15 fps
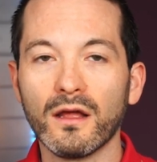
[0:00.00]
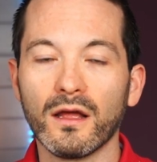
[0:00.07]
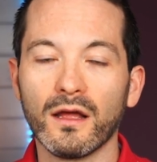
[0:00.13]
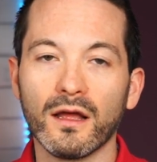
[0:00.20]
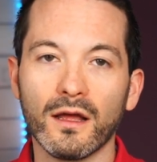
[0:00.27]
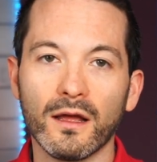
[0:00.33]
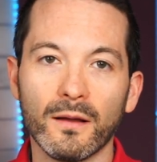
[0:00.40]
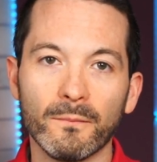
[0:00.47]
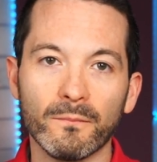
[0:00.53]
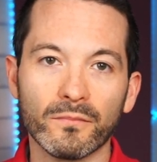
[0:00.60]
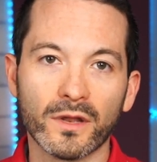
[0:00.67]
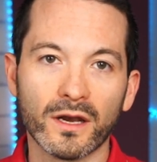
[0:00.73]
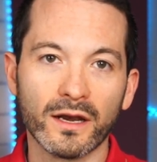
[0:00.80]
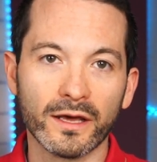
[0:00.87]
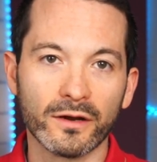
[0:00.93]

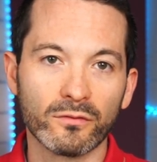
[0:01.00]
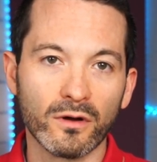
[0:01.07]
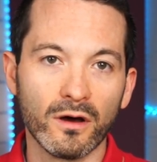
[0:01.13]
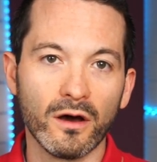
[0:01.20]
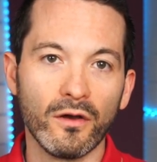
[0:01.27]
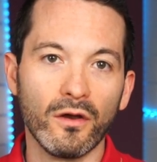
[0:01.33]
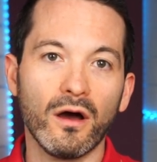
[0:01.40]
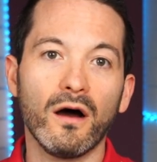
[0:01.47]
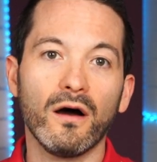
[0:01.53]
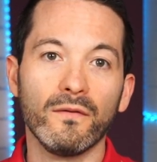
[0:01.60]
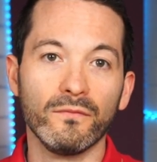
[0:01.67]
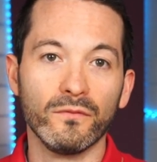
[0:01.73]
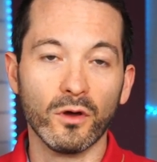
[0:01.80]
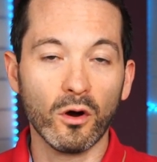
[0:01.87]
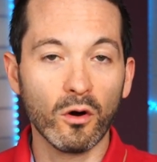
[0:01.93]
um, later on
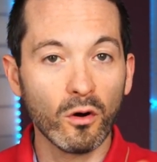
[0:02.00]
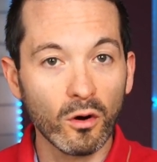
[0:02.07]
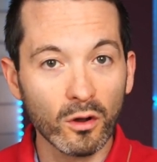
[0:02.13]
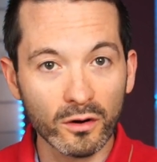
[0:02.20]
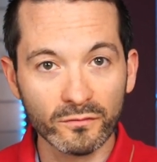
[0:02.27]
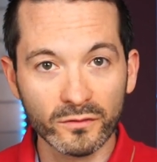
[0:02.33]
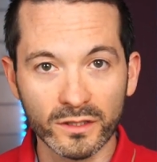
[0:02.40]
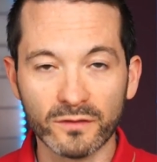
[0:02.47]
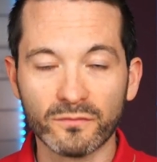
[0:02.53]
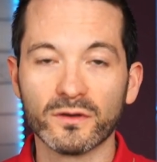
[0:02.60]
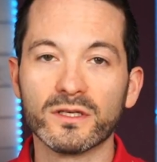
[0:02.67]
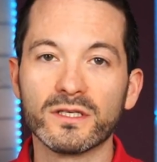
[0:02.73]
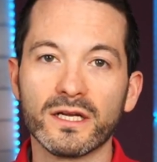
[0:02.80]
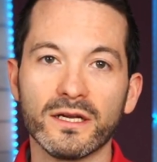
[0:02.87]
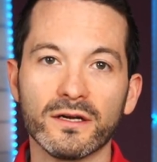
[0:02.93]
on all of the
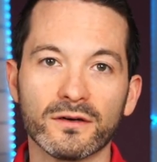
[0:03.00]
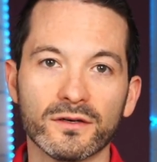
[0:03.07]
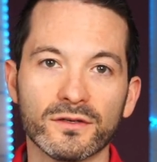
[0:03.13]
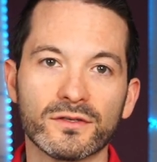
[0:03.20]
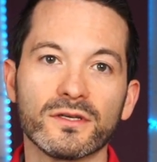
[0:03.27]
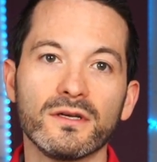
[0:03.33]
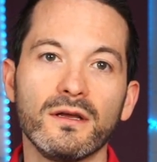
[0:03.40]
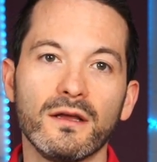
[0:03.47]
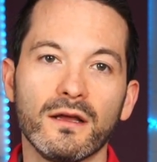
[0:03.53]
different tiers.